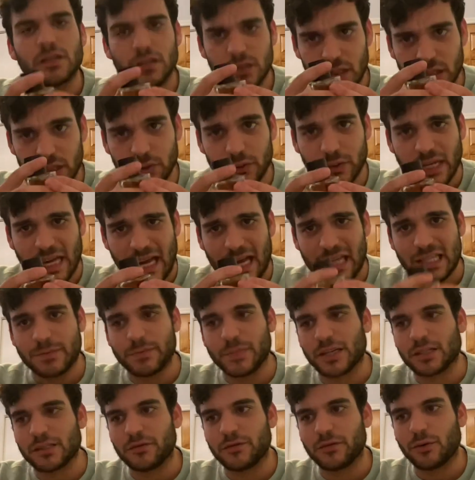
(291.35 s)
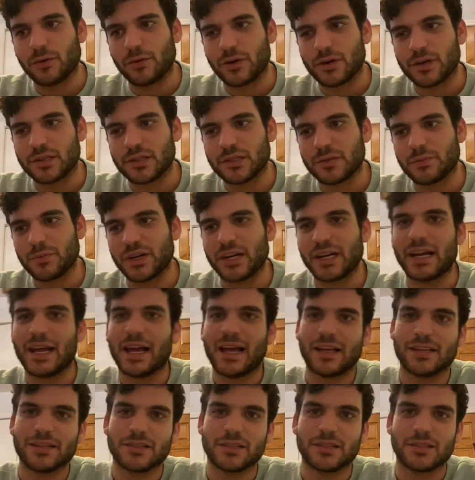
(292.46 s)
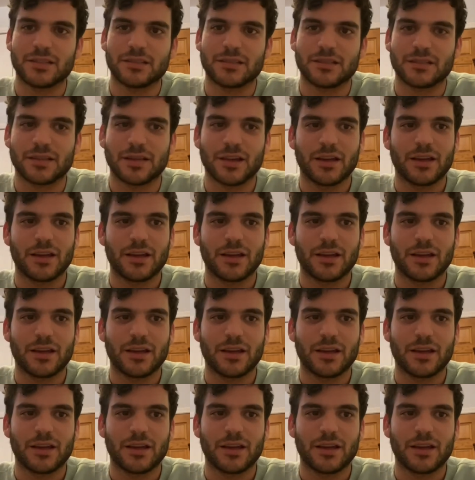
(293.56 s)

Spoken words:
dewy aspect of orris, but it has these